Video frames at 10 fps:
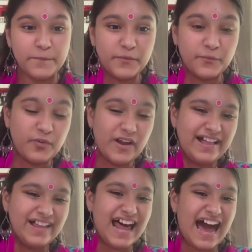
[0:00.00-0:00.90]

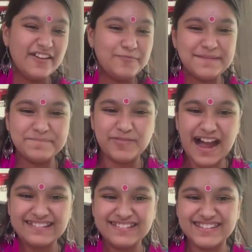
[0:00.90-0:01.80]
Well, I've been
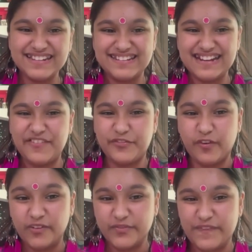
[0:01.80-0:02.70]
practicing guitar
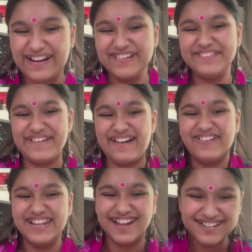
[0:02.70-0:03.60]
for a very,
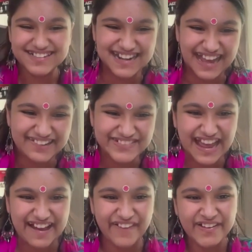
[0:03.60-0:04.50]
very long time
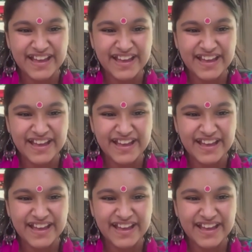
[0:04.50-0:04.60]
now.